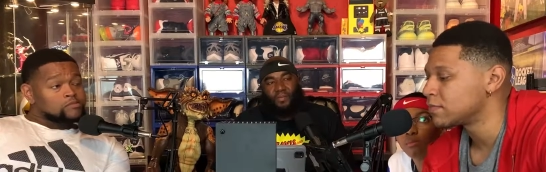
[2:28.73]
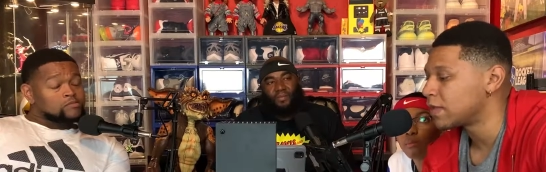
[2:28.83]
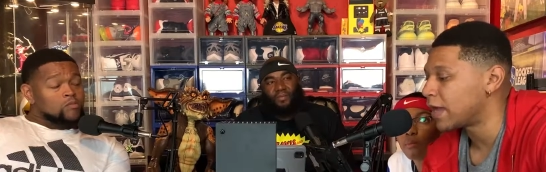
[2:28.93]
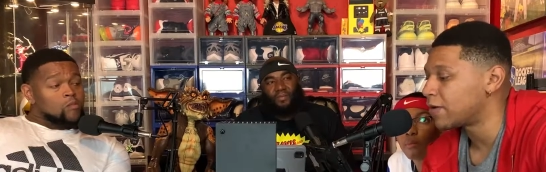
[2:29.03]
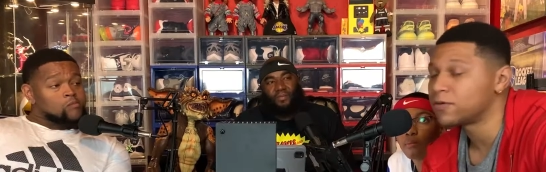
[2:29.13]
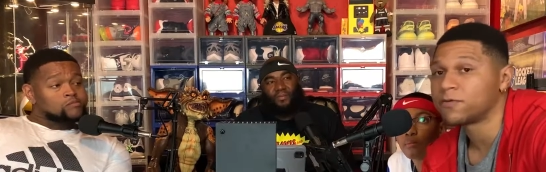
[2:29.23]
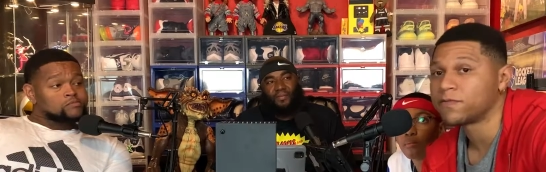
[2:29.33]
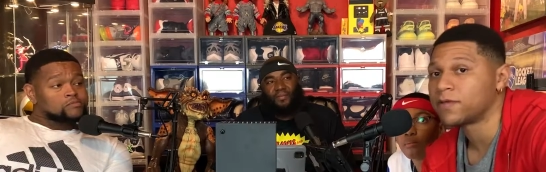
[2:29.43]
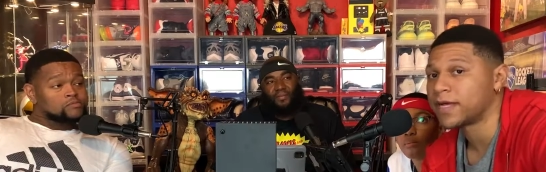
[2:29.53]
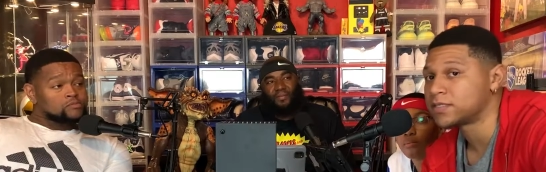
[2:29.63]
Speaker 1: I don't know if you
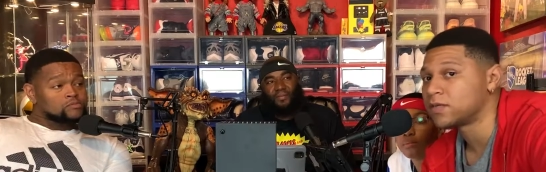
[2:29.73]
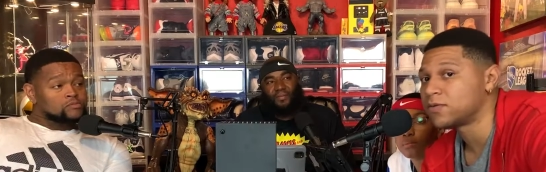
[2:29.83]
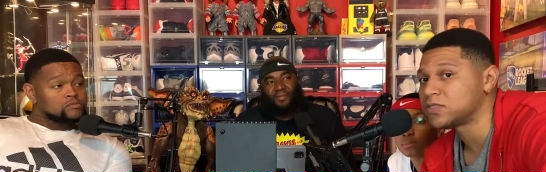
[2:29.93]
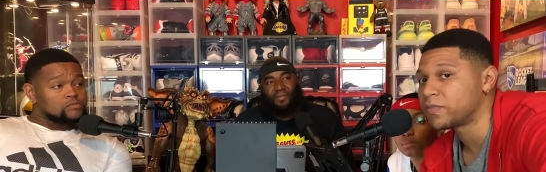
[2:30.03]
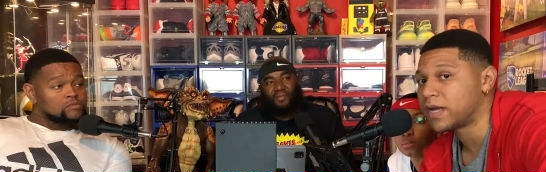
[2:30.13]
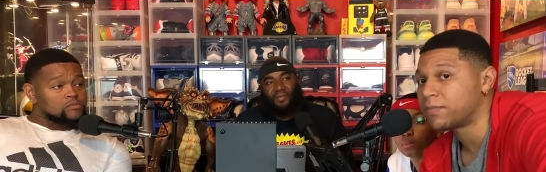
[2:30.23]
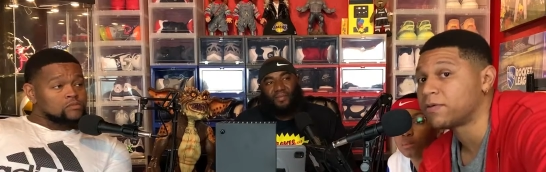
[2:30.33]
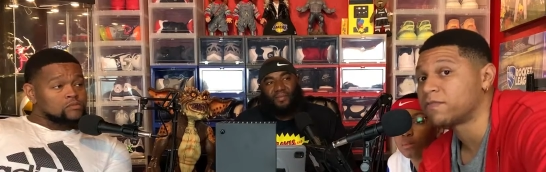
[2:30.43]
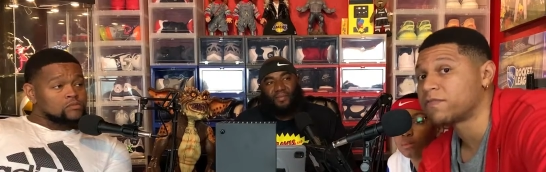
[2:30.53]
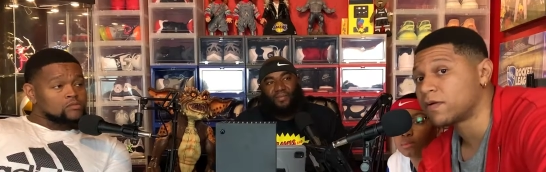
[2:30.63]
guys know this, but I
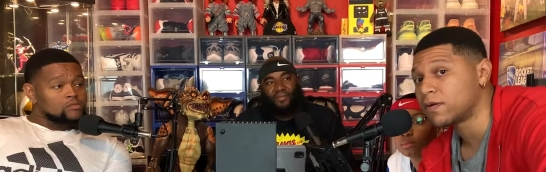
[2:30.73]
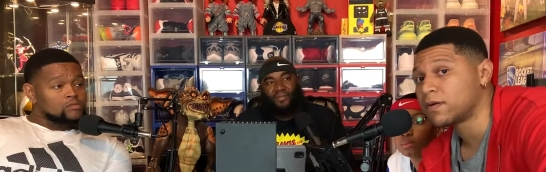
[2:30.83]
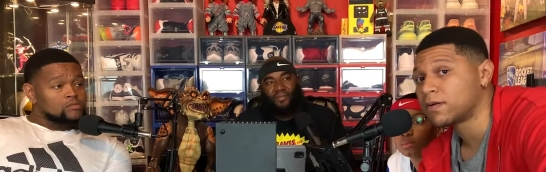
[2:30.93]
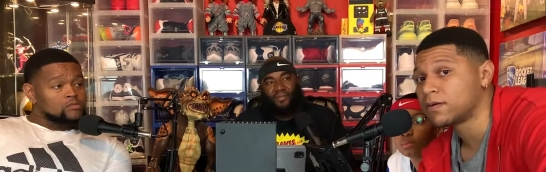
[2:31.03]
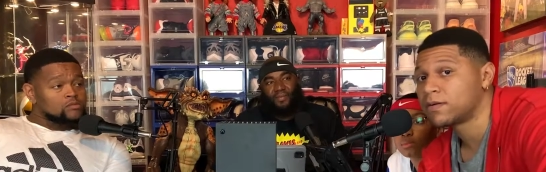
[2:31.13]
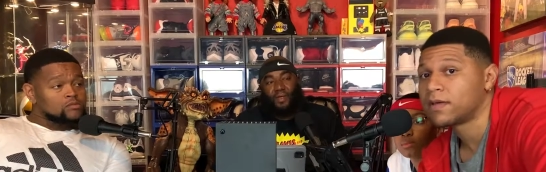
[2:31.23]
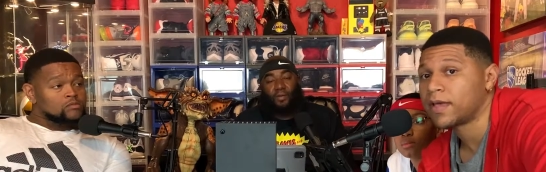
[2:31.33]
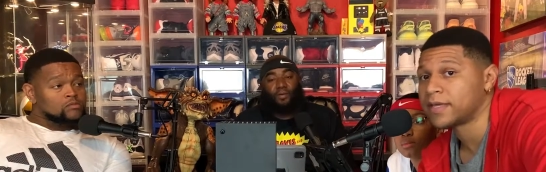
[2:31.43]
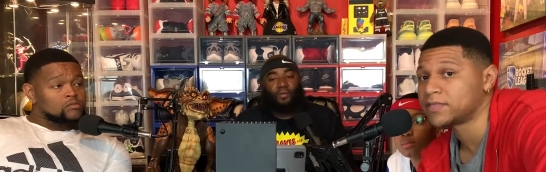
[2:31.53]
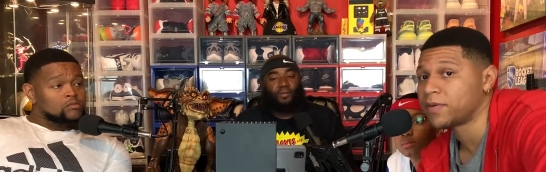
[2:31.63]
prefer
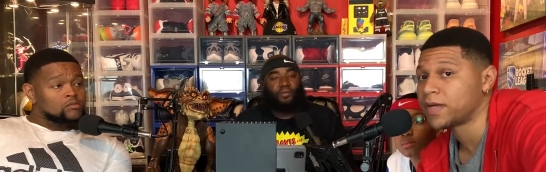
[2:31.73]
Xbox